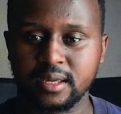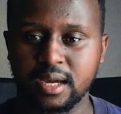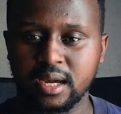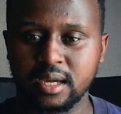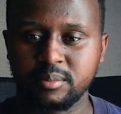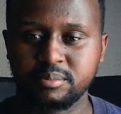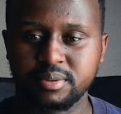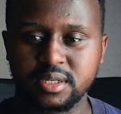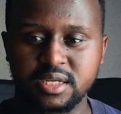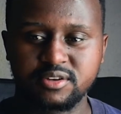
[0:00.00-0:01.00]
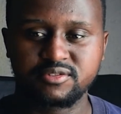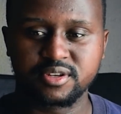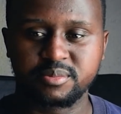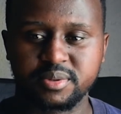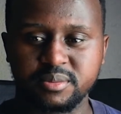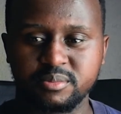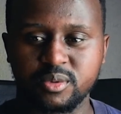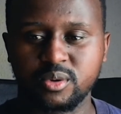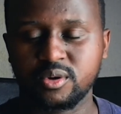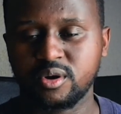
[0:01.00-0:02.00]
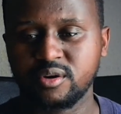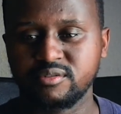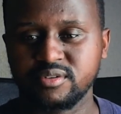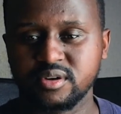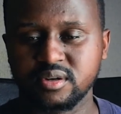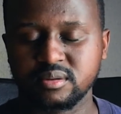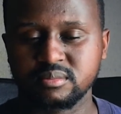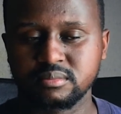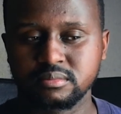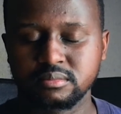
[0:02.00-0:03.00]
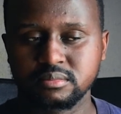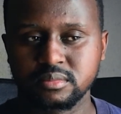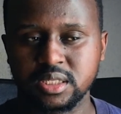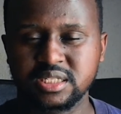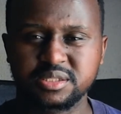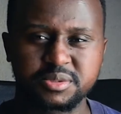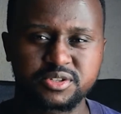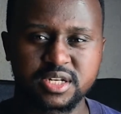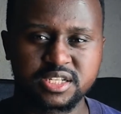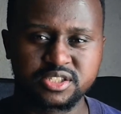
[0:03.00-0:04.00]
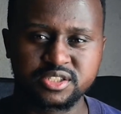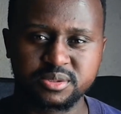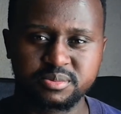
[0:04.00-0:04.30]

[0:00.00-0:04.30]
I believe there'd be more of an intimate relationship